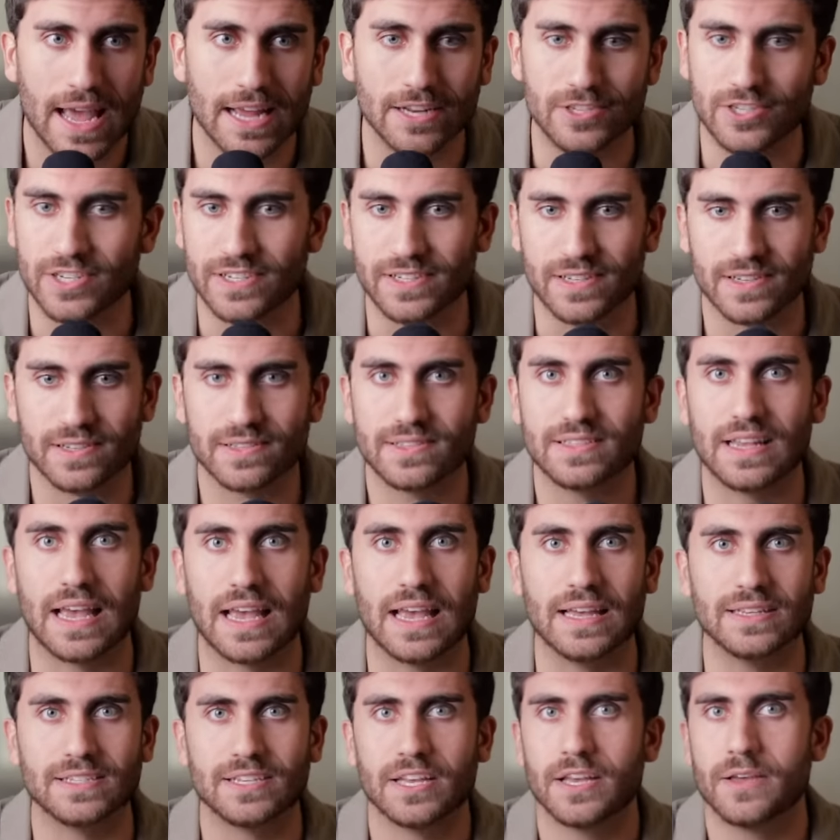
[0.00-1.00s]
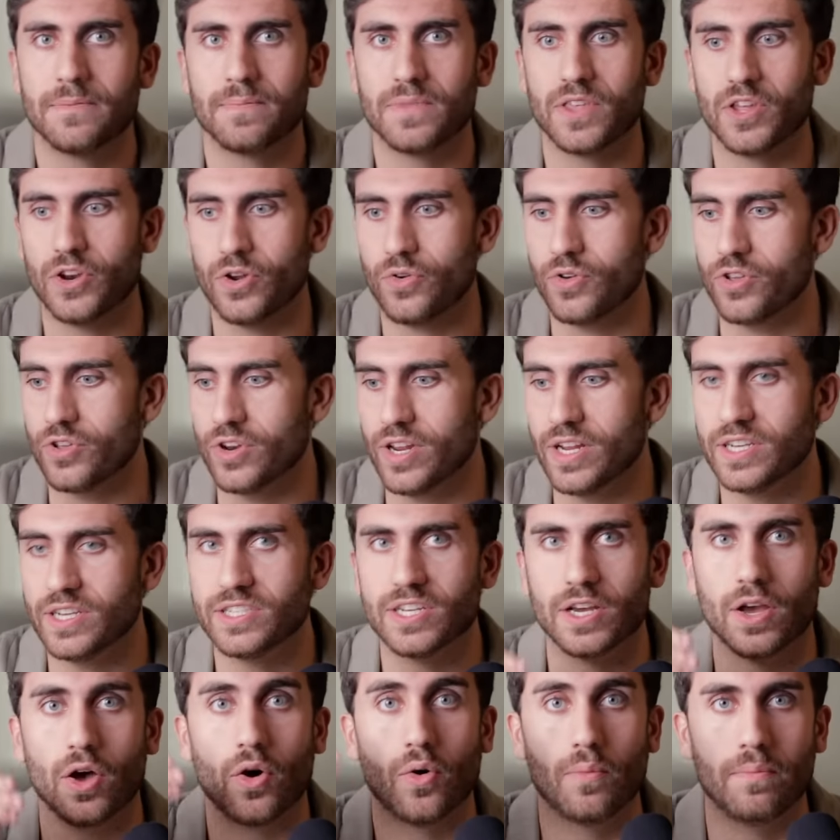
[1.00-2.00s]
And Jesus says, you know, you need
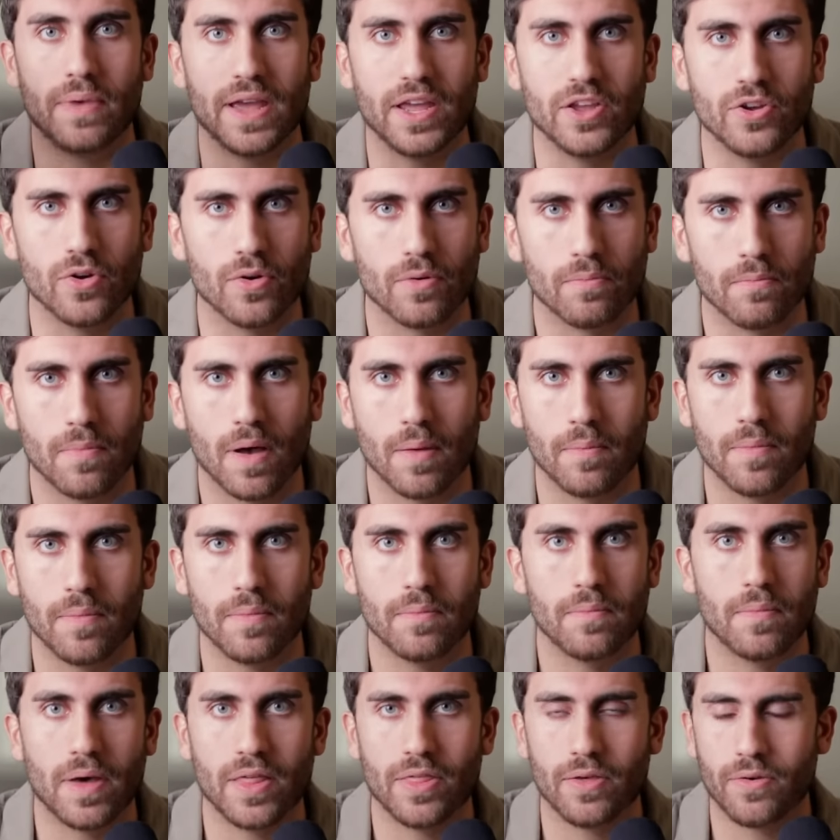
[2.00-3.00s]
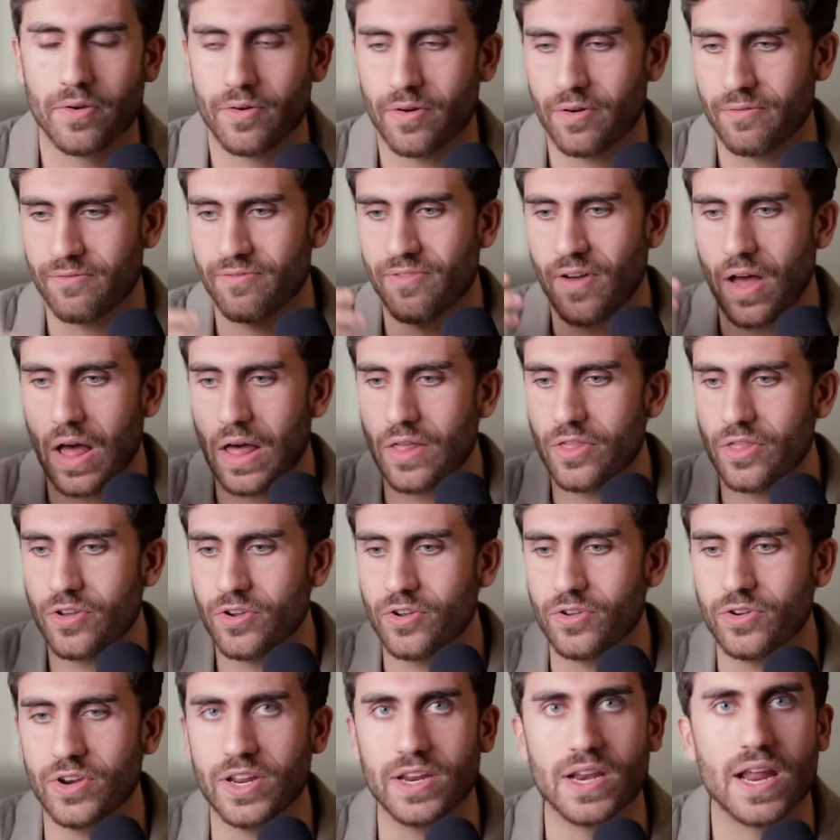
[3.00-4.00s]
to obey your mom, mother and father,
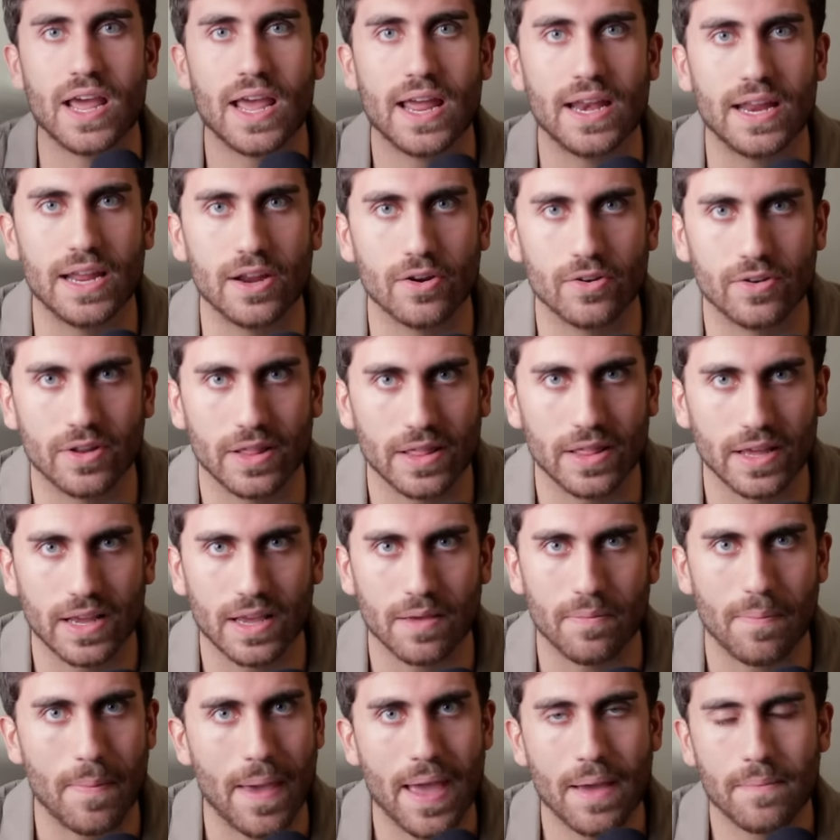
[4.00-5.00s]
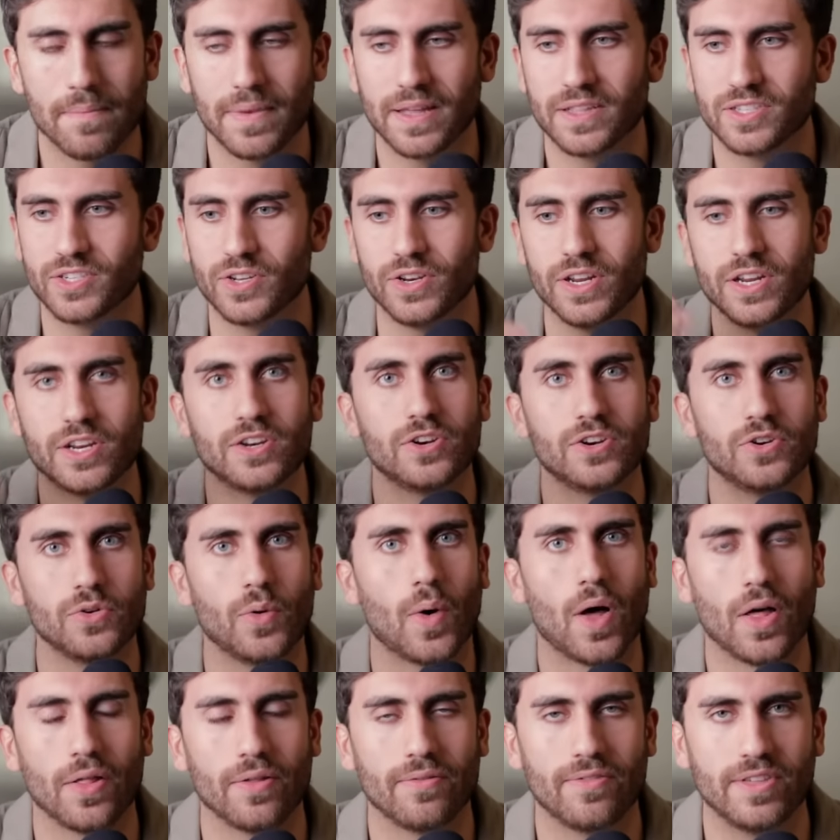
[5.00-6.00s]
you need to adhere to the commandments, you need to
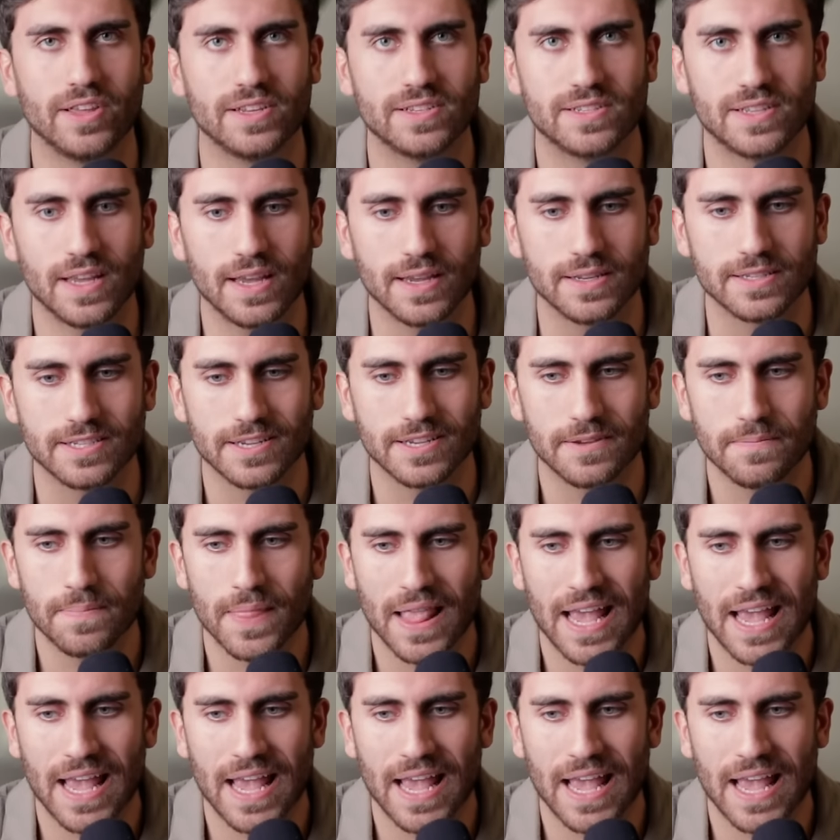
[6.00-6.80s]
do all of these things.